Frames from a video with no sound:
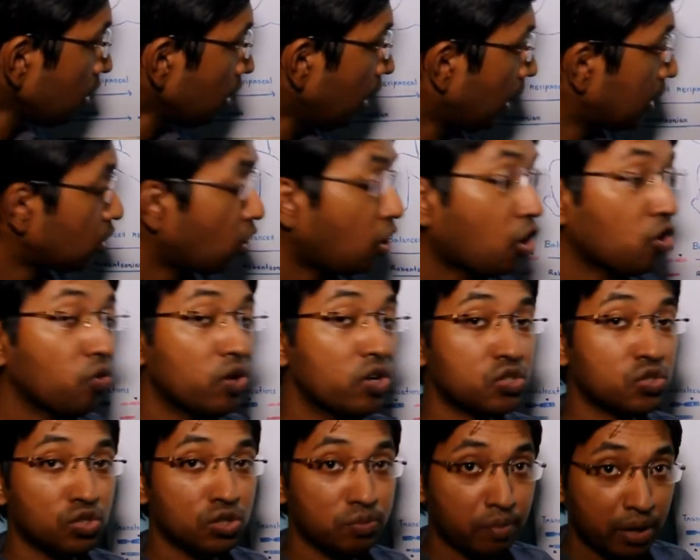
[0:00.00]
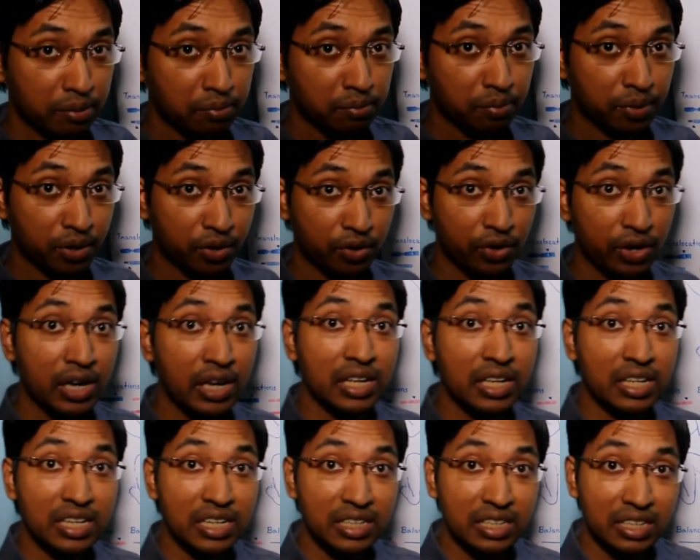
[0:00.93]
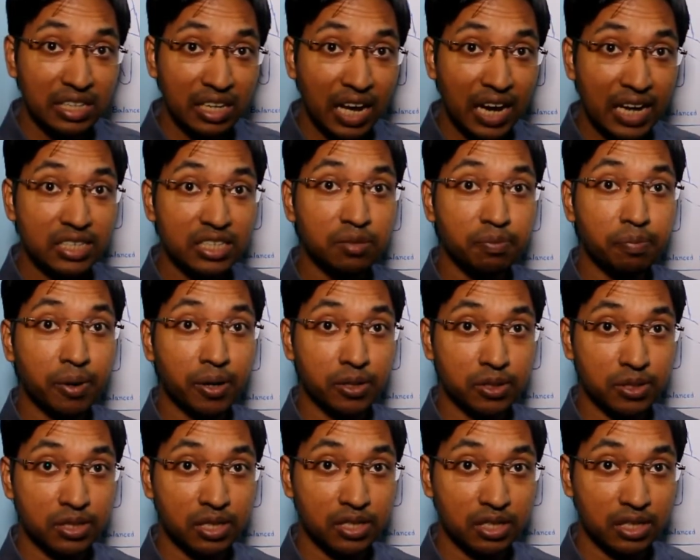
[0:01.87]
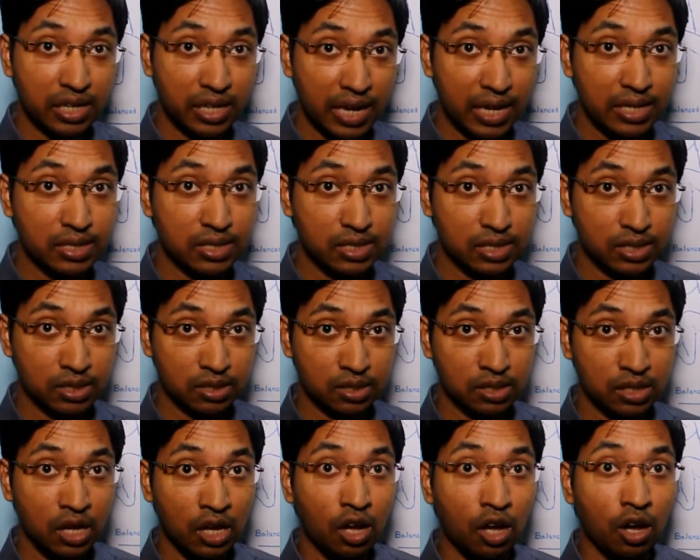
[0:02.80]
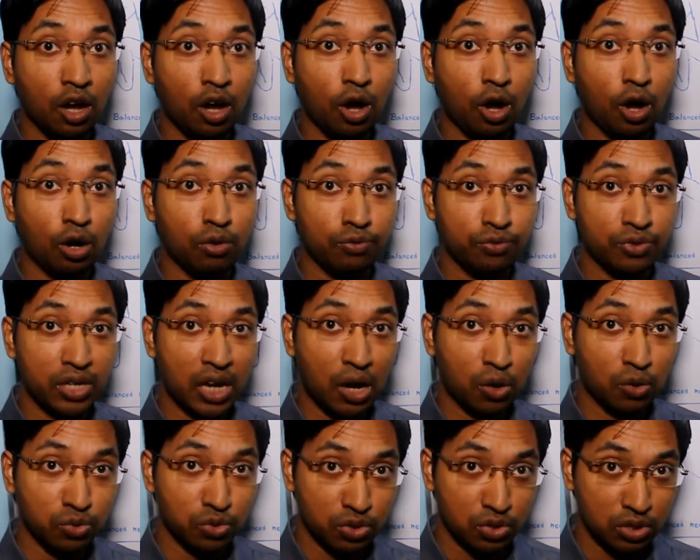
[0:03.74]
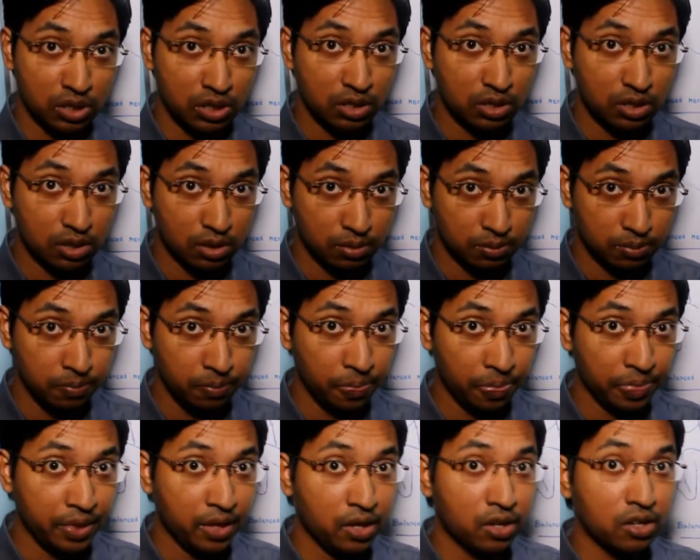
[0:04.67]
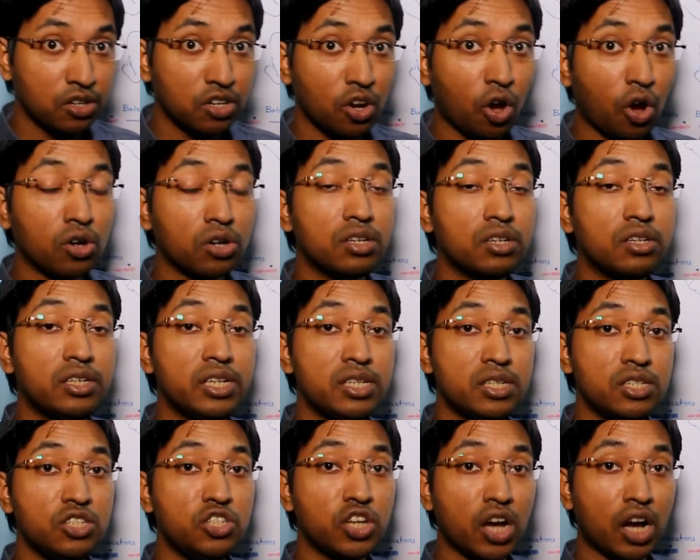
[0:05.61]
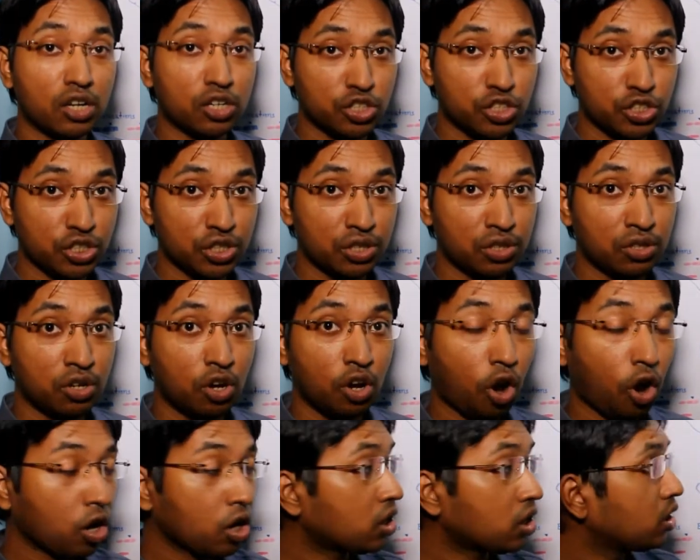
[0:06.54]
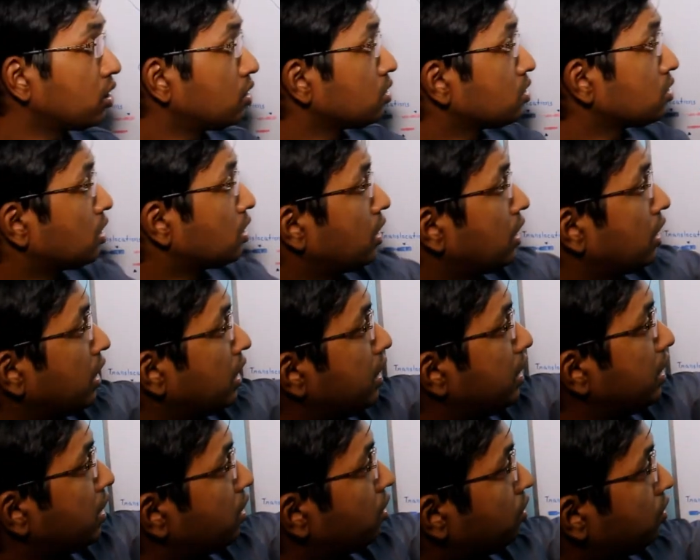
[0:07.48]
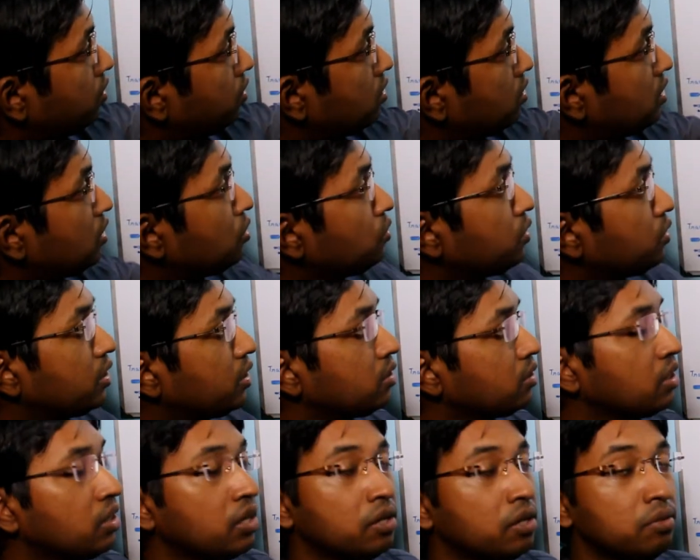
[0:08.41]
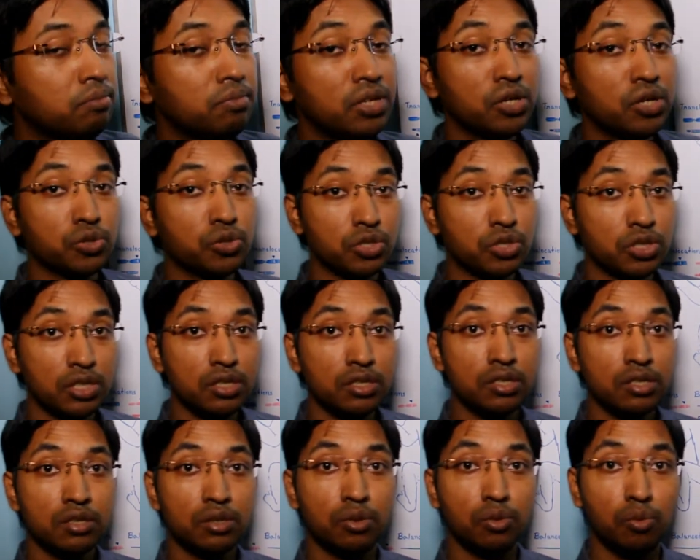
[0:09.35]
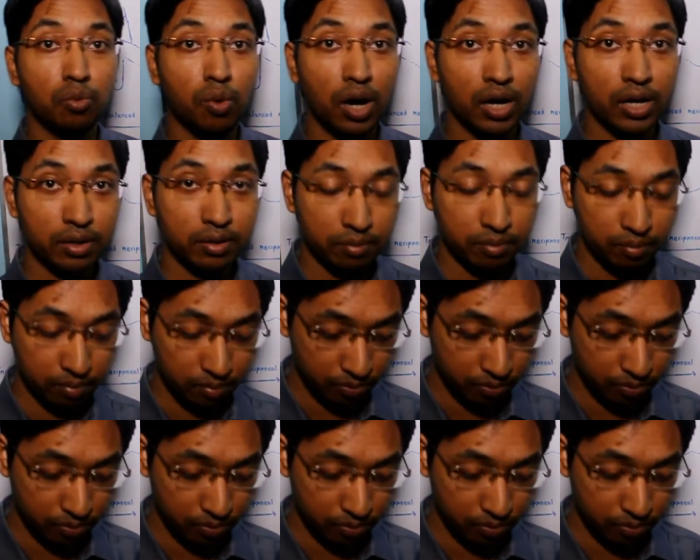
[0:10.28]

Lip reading: And always remember, in 90% cases of Down syndrome, non-disjunction occurs here during meiosis 1.